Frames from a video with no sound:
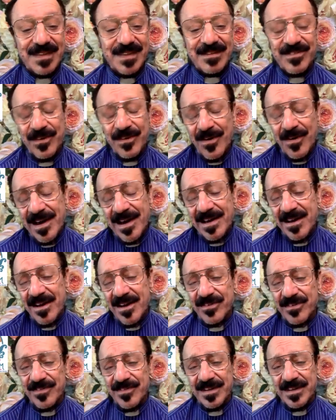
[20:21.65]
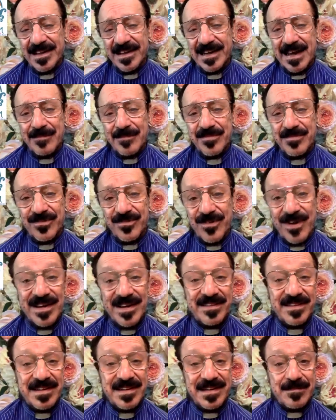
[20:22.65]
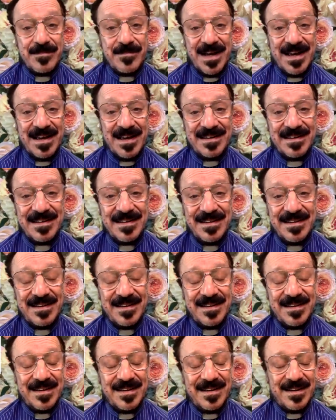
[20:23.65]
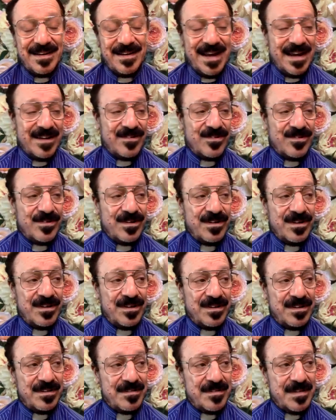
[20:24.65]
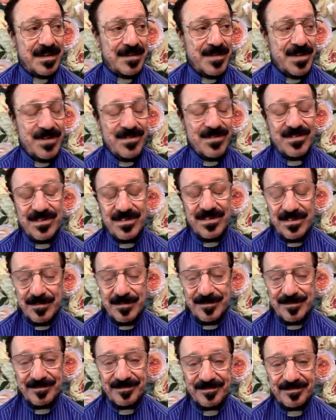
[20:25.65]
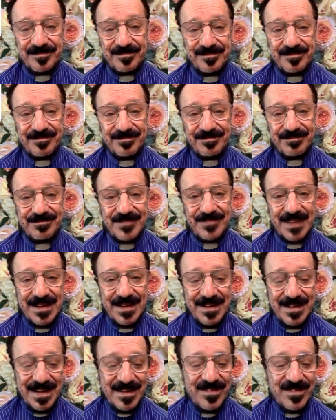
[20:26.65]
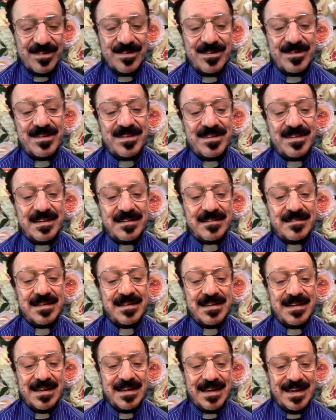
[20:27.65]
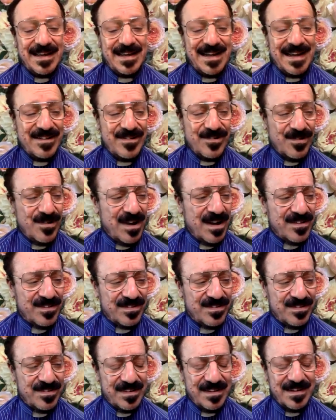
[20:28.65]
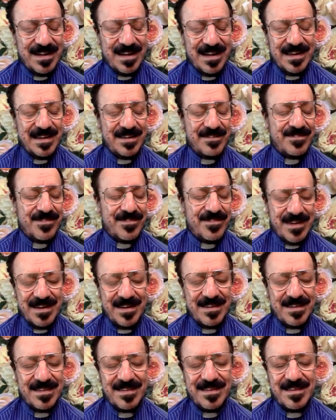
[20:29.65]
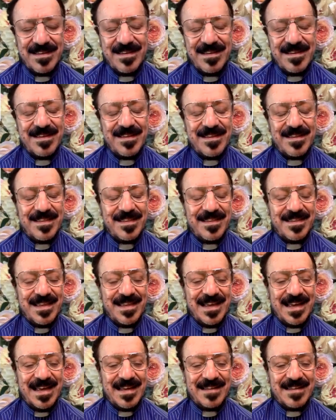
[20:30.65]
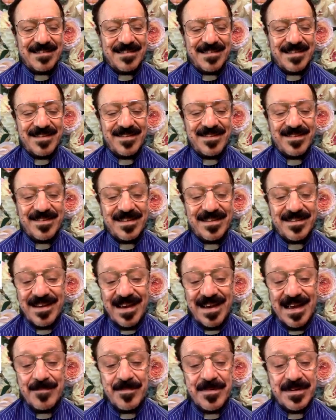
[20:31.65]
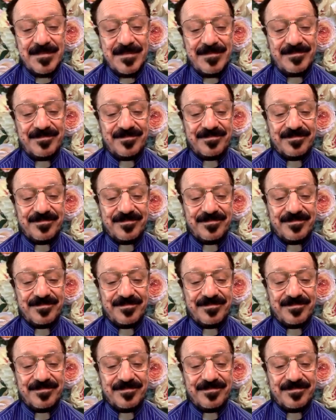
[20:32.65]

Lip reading: So I also feel like I'm strengthening my natural immune system. And that's a good thing. And I trust and I have faith that these things happen